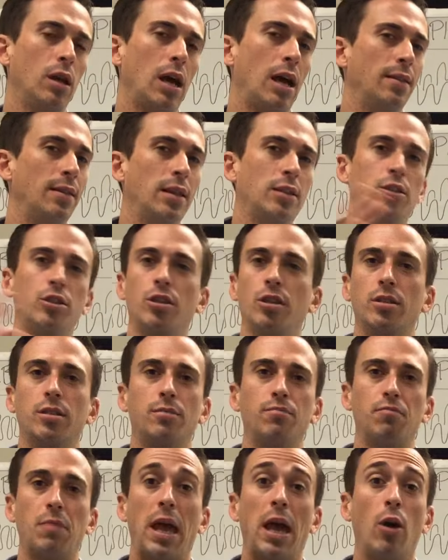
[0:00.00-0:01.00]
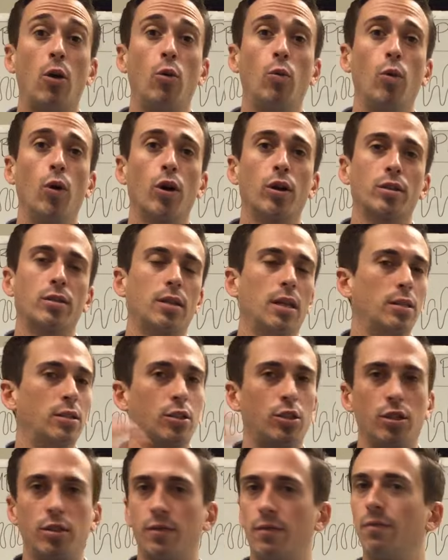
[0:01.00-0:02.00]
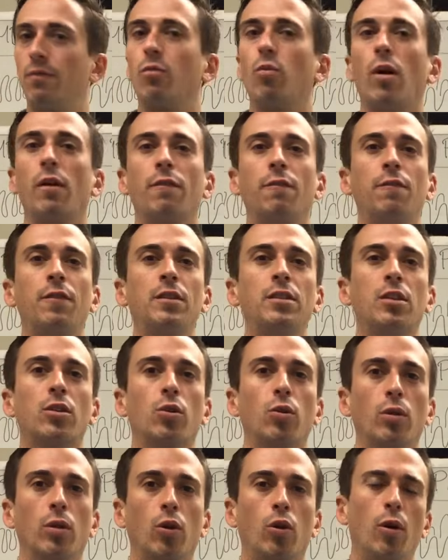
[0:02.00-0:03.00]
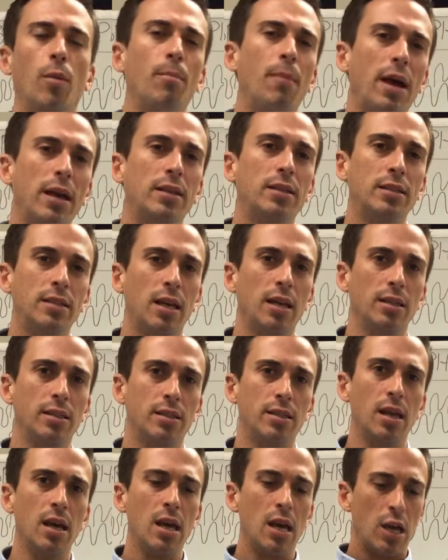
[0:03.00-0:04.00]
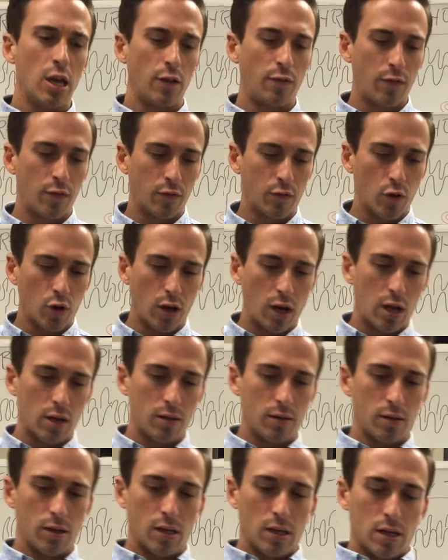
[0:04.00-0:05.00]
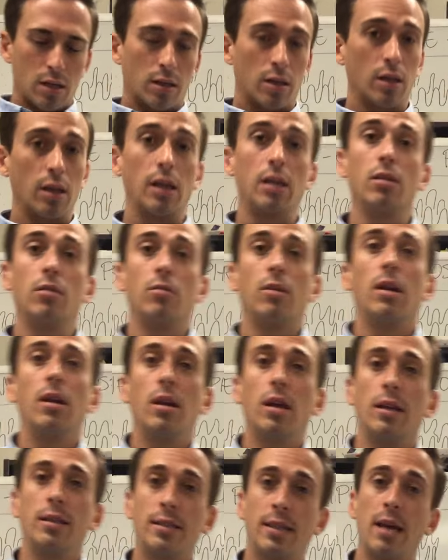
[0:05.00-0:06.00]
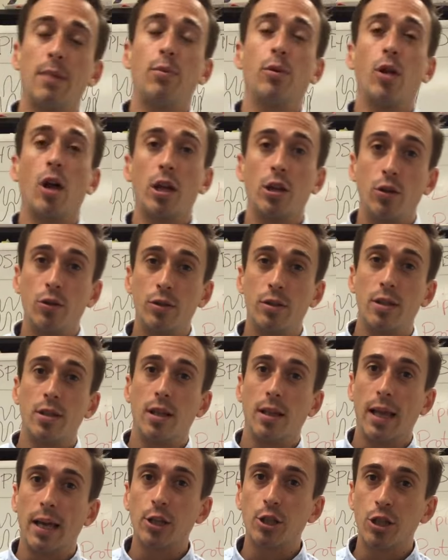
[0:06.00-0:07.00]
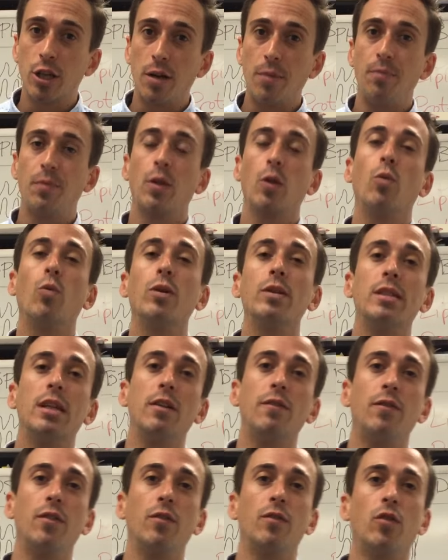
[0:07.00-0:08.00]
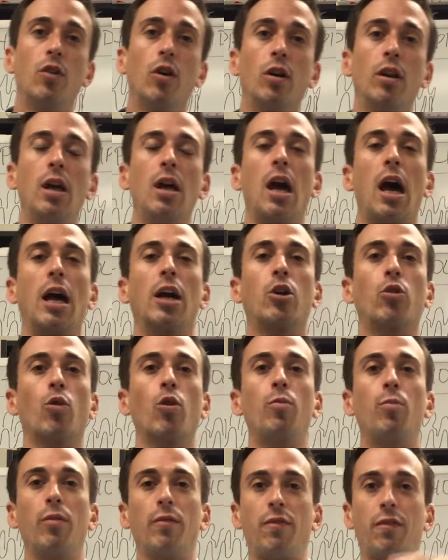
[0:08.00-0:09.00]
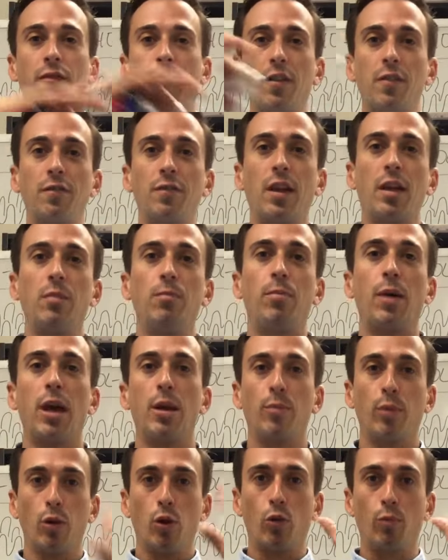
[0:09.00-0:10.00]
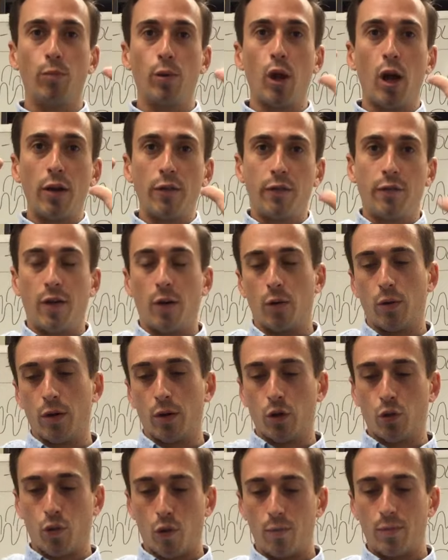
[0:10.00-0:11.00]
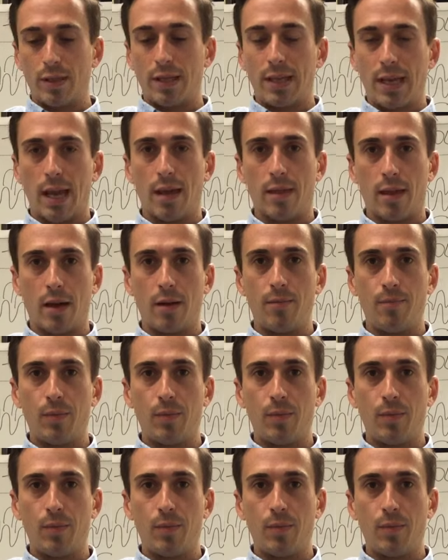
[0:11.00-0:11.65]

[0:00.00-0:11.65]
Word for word: And that's just how it works. That's just a physical law. It makes sense. If you've got the example I used in the lecture was if you've got a group of 15 people all blindfolded and grouped together,